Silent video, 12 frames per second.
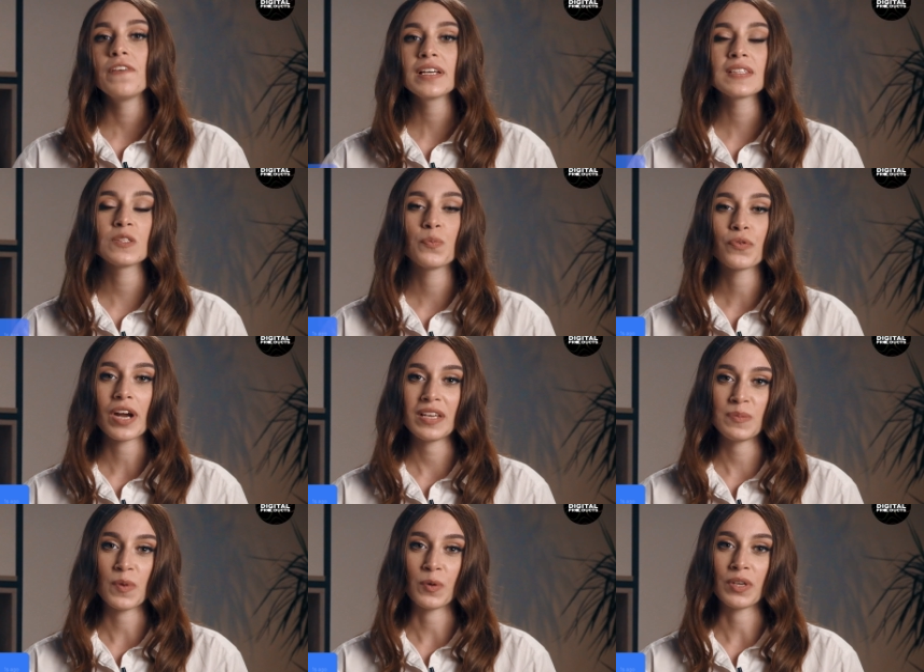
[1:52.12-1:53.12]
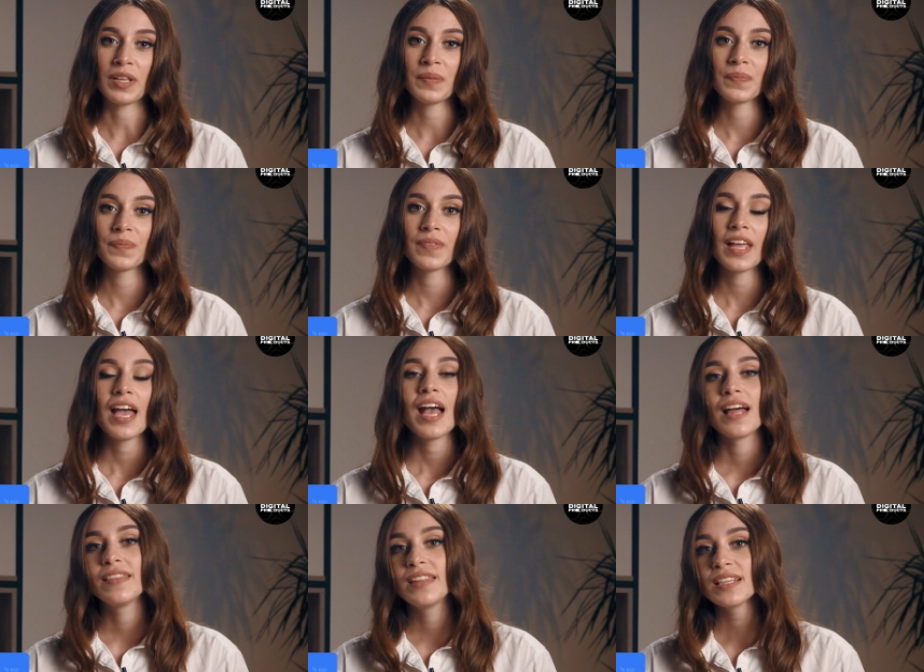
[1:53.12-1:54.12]
Fixed price model.
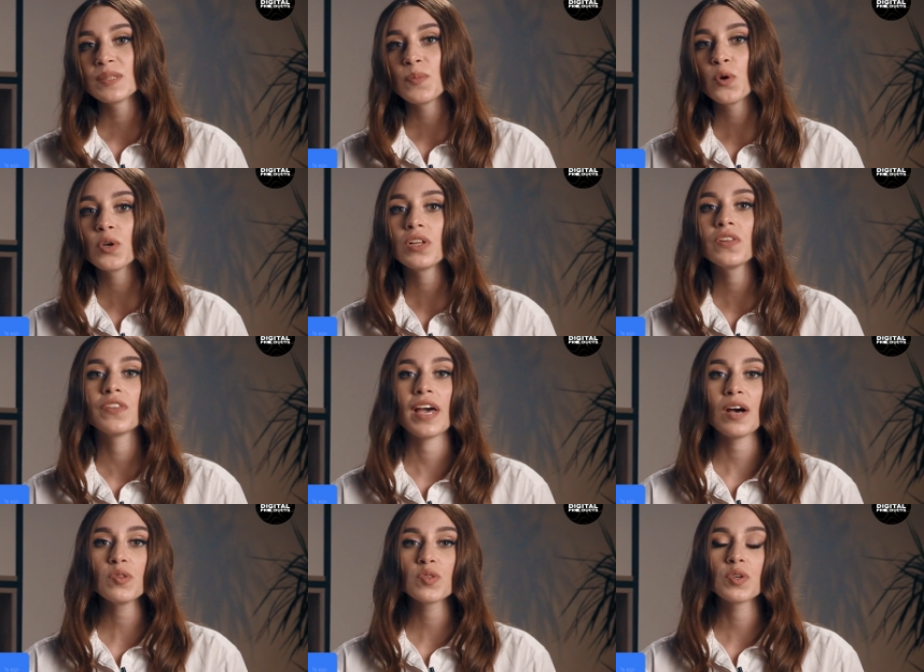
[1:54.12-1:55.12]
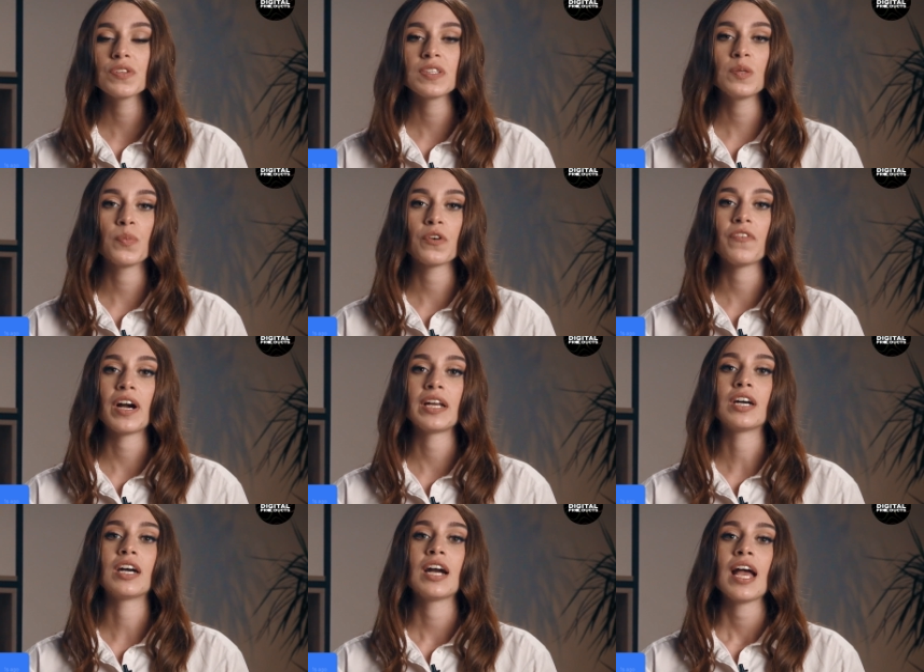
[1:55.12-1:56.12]
In this model, the outsourcing
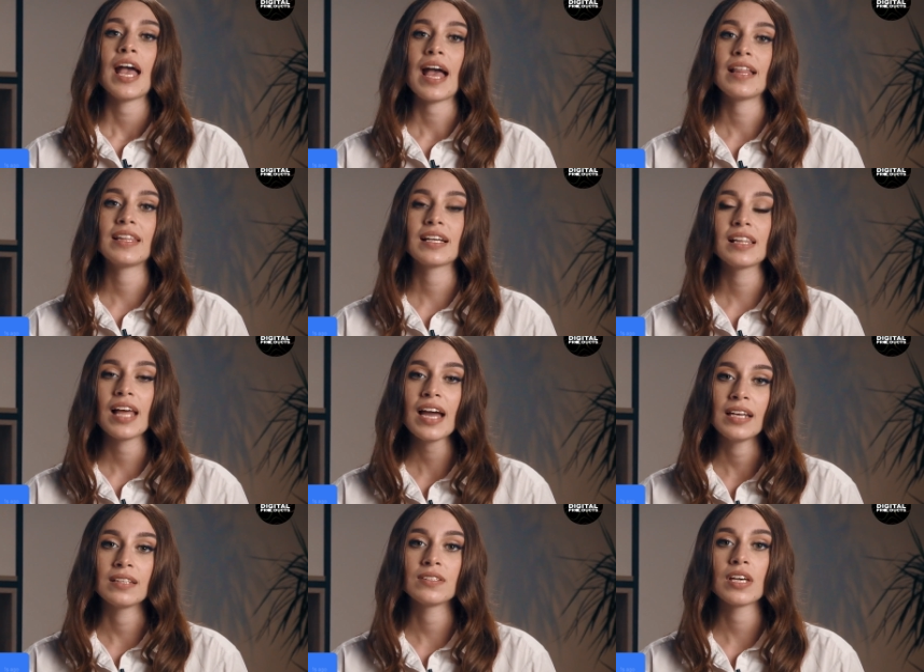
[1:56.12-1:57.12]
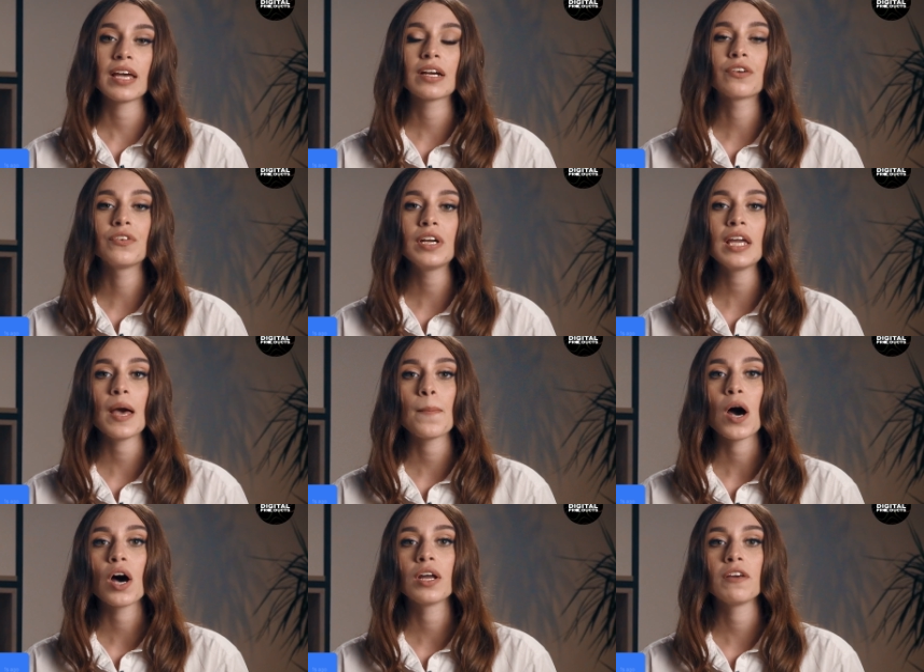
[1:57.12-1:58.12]
provider and the client agree
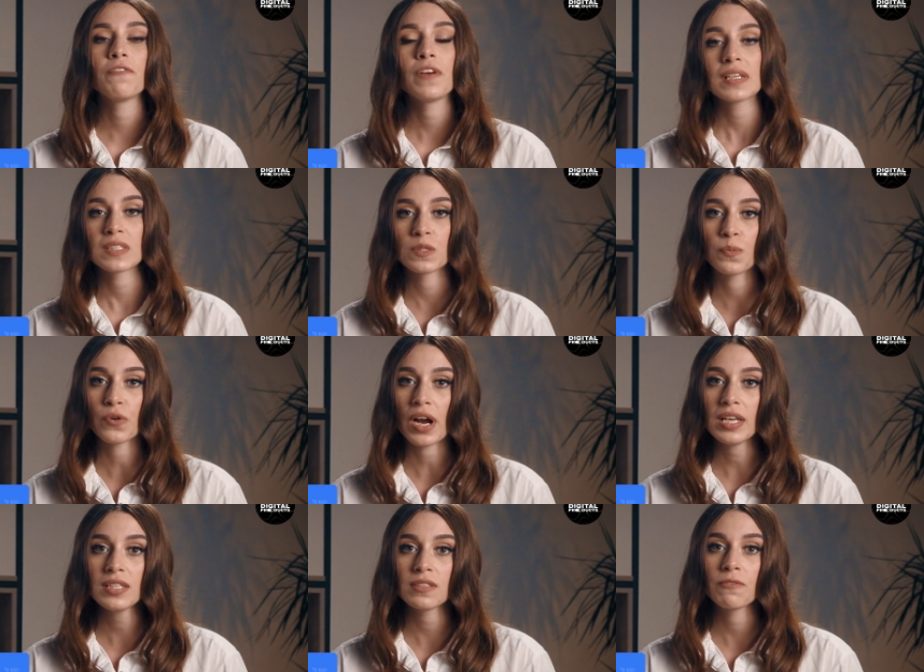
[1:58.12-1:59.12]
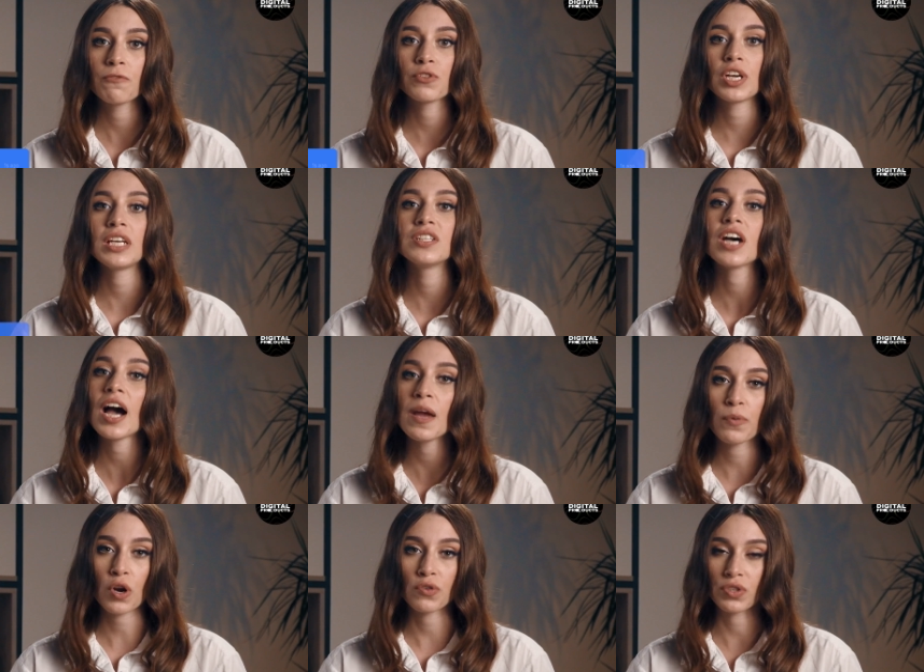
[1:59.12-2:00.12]
upon a fixed price for the entire
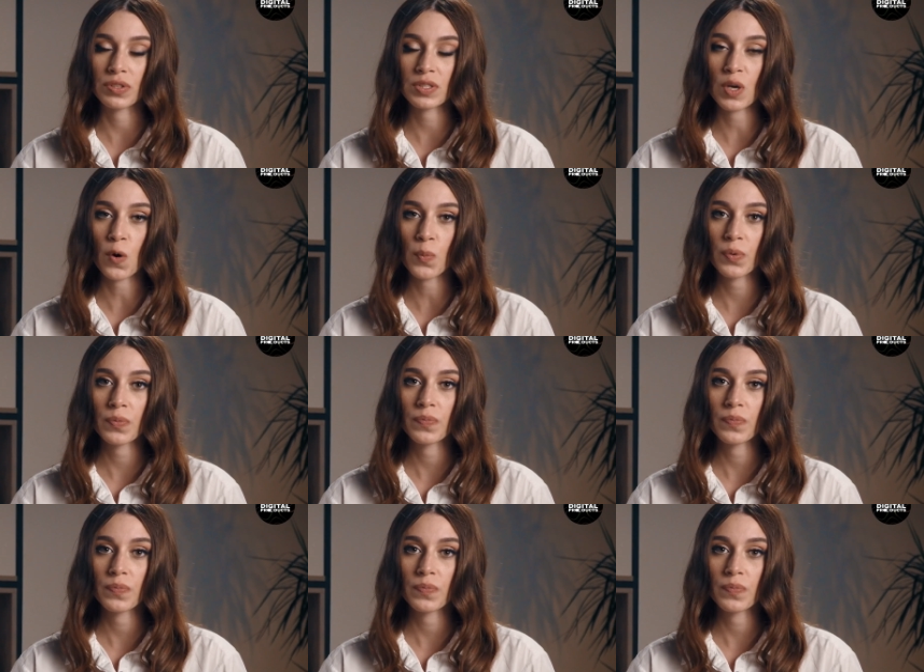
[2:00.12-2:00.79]
project scope.